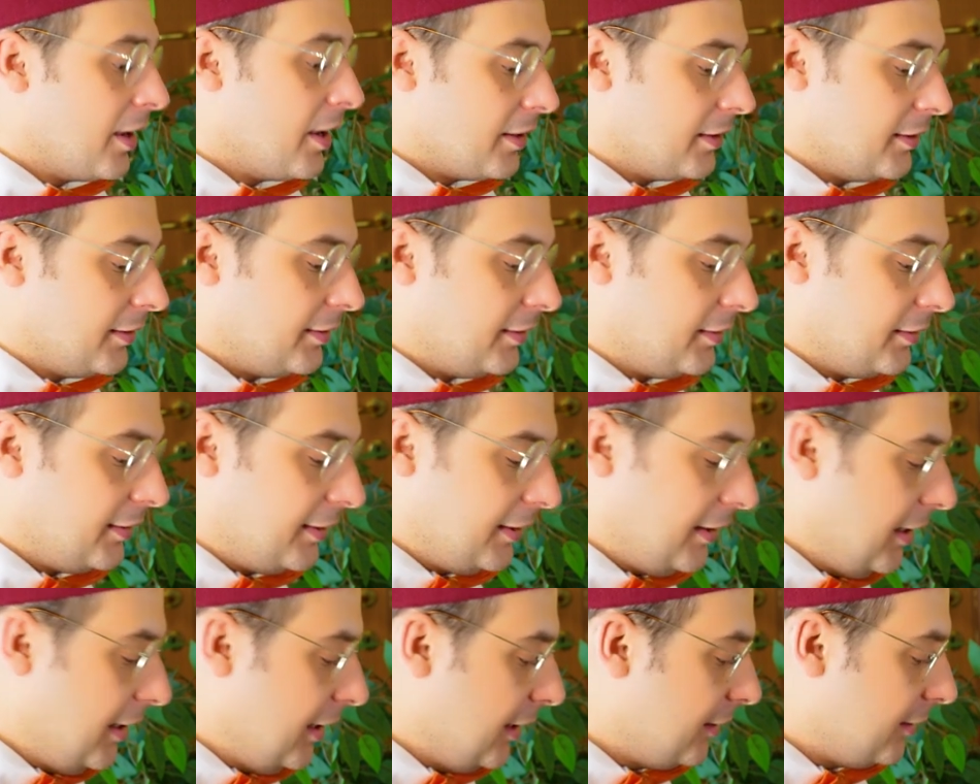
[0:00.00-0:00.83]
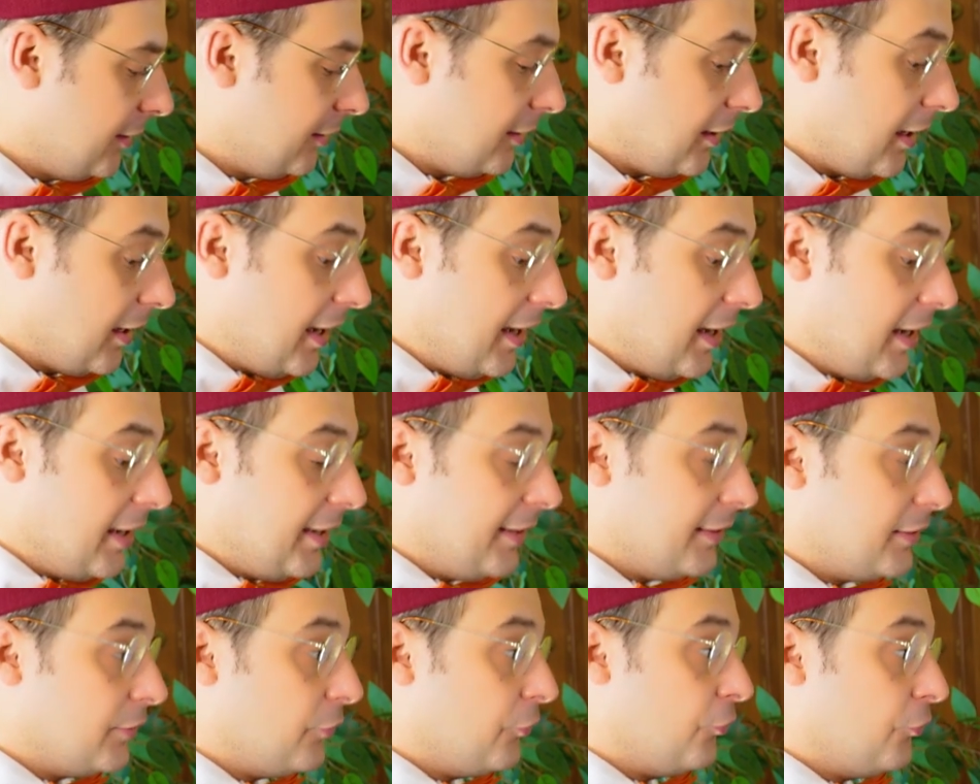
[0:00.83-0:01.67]
6 8
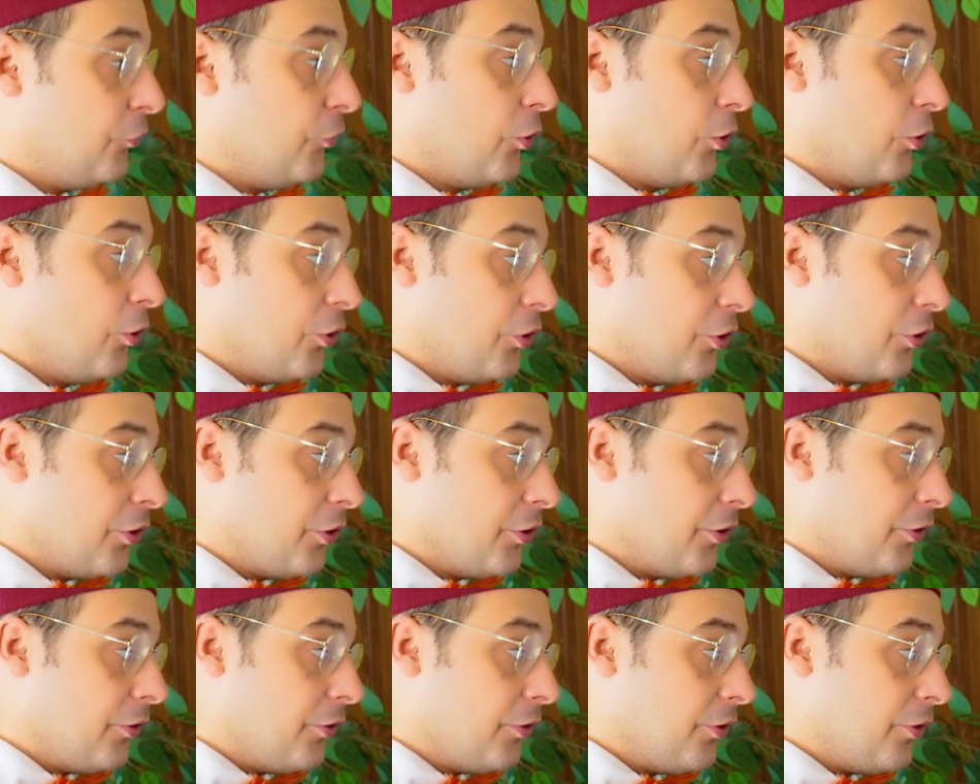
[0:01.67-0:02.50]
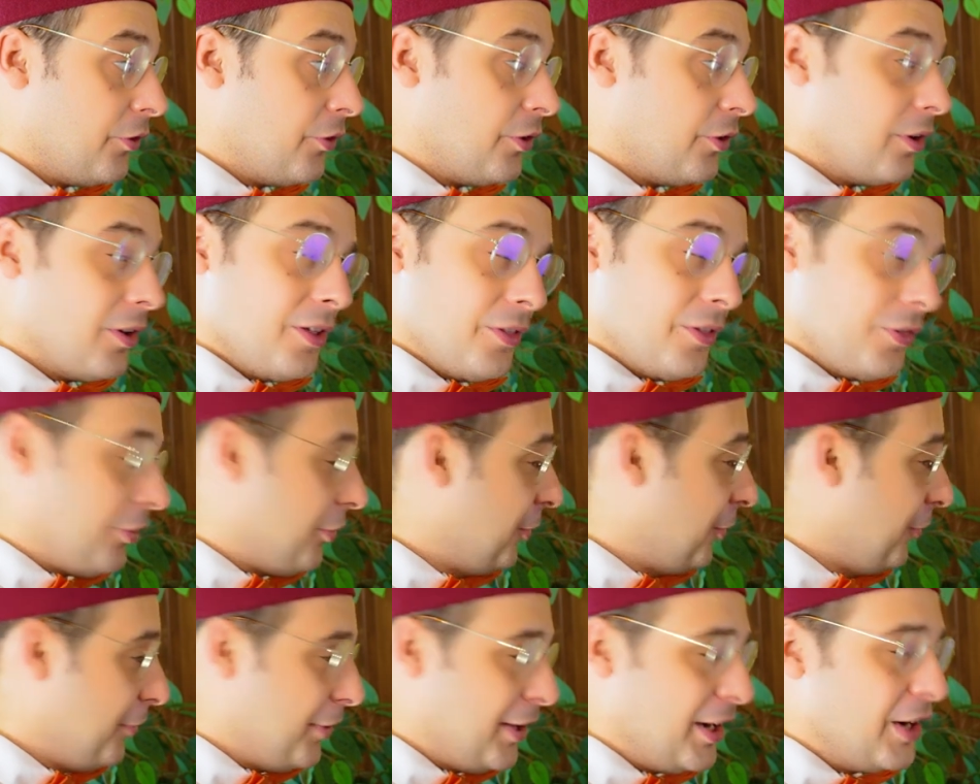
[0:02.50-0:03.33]
4
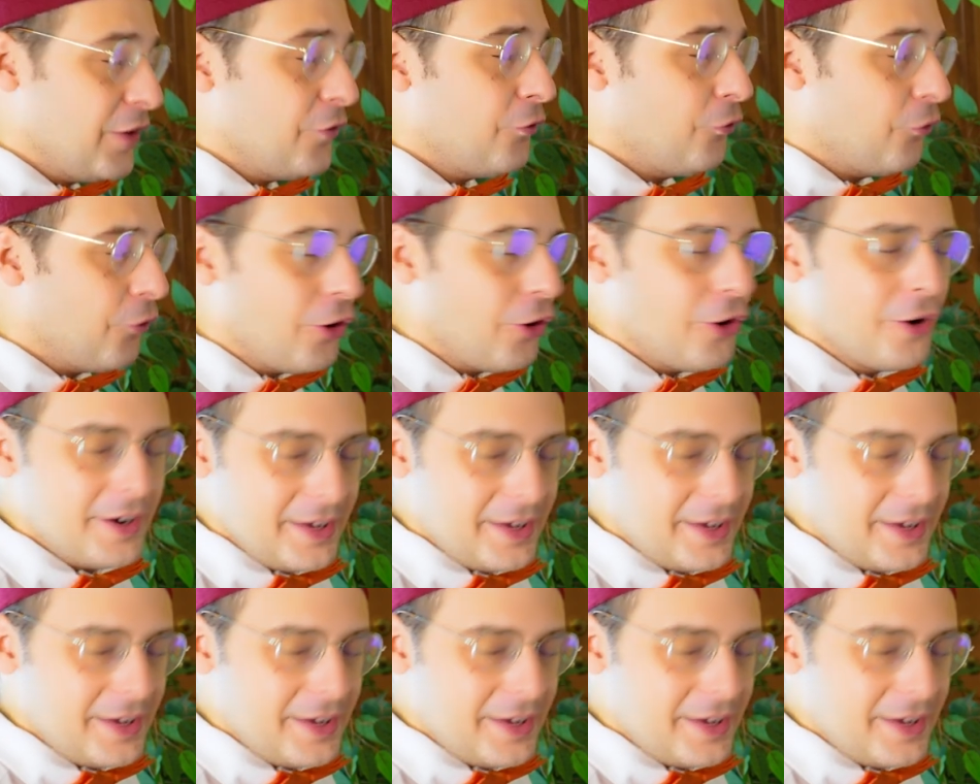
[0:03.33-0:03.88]
3 4.